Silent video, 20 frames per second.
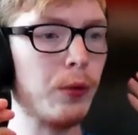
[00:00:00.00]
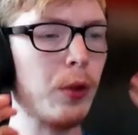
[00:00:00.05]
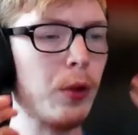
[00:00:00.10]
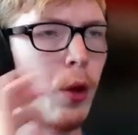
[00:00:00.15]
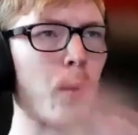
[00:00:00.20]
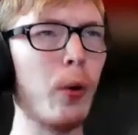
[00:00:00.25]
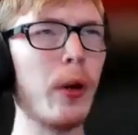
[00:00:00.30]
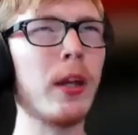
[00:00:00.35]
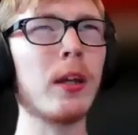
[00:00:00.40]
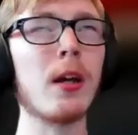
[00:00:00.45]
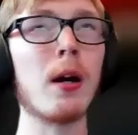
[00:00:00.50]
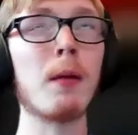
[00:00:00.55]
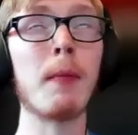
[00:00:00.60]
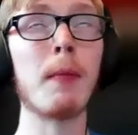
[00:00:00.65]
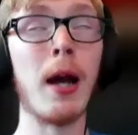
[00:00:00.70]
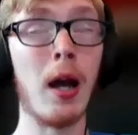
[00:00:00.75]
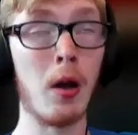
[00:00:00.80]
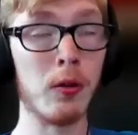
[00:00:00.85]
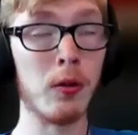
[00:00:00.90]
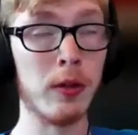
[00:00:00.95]
low-income
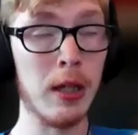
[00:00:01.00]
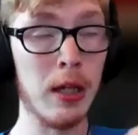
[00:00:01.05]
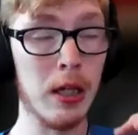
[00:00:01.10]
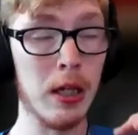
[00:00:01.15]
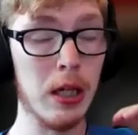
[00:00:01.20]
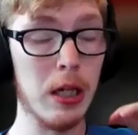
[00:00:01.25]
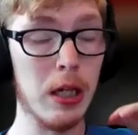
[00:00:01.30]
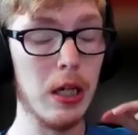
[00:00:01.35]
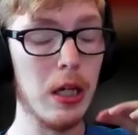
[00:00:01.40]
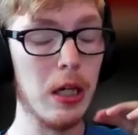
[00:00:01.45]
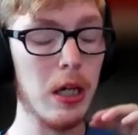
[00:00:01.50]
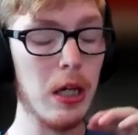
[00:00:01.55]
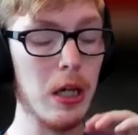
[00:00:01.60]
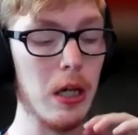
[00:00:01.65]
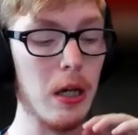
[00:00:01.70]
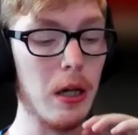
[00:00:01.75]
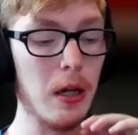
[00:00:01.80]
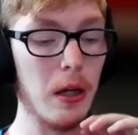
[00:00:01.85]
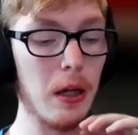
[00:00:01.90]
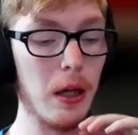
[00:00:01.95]
housing,
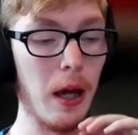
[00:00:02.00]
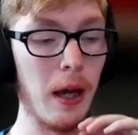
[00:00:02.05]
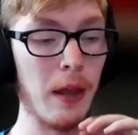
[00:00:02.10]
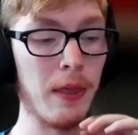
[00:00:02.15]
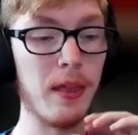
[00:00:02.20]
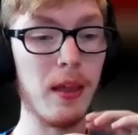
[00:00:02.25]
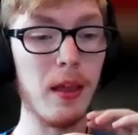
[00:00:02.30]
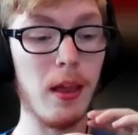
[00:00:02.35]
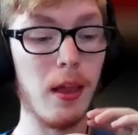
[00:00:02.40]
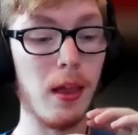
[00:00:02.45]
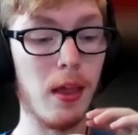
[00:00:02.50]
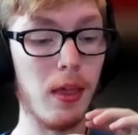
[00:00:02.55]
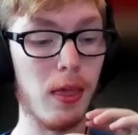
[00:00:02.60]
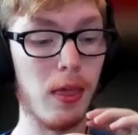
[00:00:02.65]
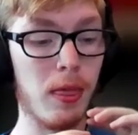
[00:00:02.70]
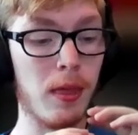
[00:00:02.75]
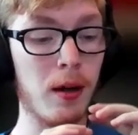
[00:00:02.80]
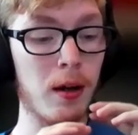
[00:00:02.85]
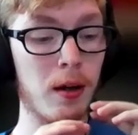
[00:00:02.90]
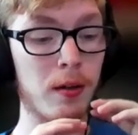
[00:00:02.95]
I think
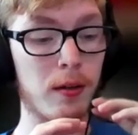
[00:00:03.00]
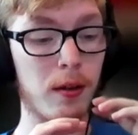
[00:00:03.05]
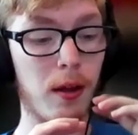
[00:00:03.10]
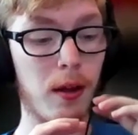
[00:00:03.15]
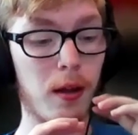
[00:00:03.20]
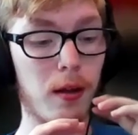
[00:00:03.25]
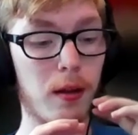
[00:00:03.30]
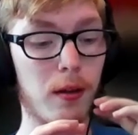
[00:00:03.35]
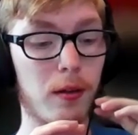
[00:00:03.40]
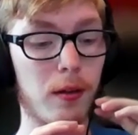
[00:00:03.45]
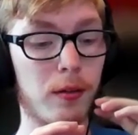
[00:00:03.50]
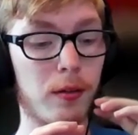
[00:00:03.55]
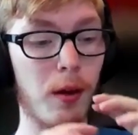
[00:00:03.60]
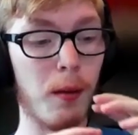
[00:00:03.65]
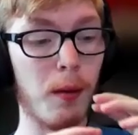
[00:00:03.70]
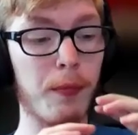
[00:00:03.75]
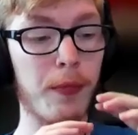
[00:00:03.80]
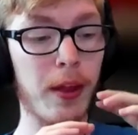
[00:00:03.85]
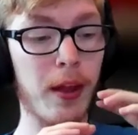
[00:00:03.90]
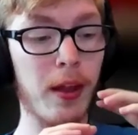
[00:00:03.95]
there's
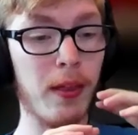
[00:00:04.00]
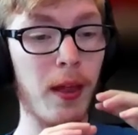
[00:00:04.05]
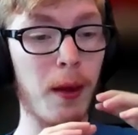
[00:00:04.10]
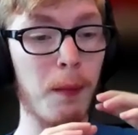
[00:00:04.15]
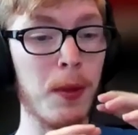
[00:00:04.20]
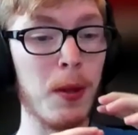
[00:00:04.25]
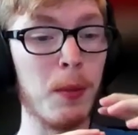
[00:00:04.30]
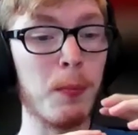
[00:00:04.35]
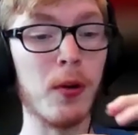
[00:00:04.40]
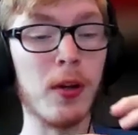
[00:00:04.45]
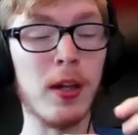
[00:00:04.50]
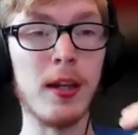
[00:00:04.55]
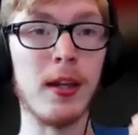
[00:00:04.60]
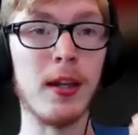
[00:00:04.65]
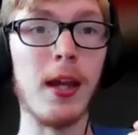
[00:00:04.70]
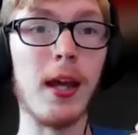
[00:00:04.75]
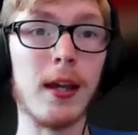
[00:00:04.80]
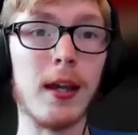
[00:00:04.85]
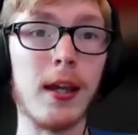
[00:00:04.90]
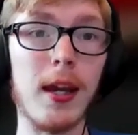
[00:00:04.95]
something that people
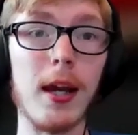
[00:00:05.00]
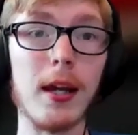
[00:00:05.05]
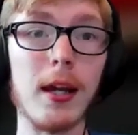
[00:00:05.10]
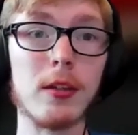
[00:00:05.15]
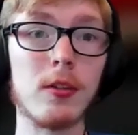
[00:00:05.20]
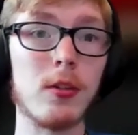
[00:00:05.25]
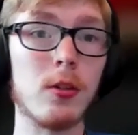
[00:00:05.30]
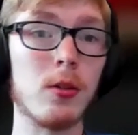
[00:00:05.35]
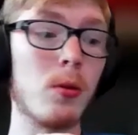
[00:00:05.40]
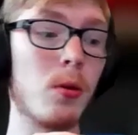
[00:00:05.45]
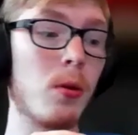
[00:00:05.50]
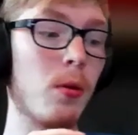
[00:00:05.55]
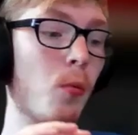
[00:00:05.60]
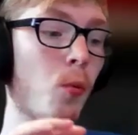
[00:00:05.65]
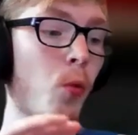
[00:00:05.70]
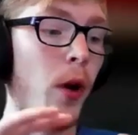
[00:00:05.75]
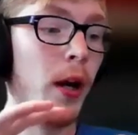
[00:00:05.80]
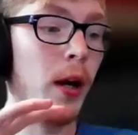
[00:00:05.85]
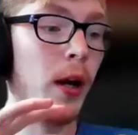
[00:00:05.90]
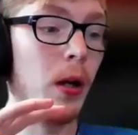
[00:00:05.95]
can connect to
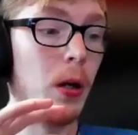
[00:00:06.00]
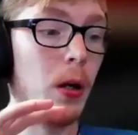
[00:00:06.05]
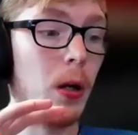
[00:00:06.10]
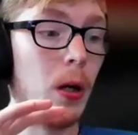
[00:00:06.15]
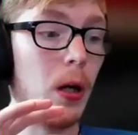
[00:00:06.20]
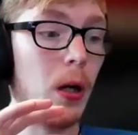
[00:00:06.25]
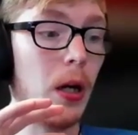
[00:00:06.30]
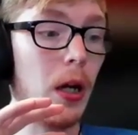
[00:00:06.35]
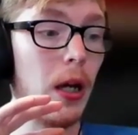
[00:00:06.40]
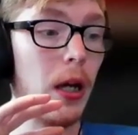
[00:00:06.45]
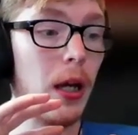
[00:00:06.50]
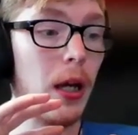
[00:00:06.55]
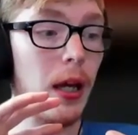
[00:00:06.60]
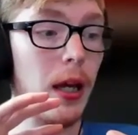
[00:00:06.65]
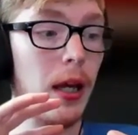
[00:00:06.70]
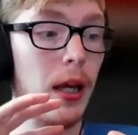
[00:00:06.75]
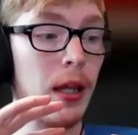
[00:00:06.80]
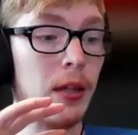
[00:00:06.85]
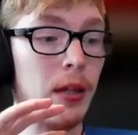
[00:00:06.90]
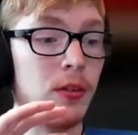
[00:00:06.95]
where
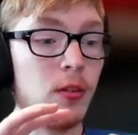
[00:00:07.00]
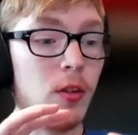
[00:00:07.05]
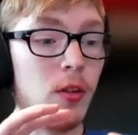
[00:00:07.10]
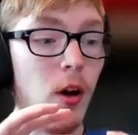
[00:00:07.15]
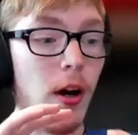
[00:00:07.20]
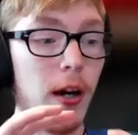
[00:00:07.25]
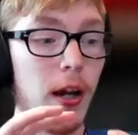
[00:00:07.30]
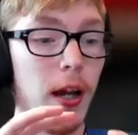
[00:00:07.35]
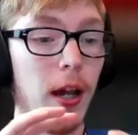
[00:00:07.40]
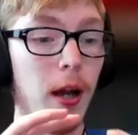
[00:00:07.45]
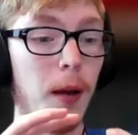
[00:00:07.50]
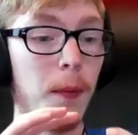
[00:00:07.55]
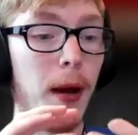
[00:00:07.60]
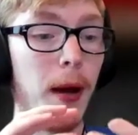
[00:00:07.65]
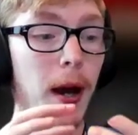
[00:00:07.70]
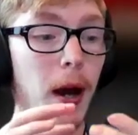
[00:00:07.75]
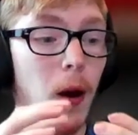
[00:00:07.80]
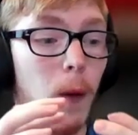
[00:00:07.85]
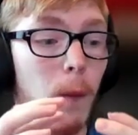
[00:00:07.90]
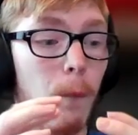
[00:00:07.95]
it's talking
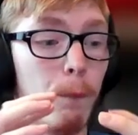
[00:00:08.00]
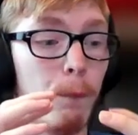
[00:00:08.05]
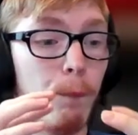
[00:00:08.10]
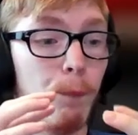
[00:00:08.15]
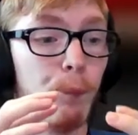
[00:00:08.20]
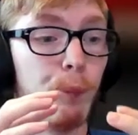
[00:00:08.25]
about,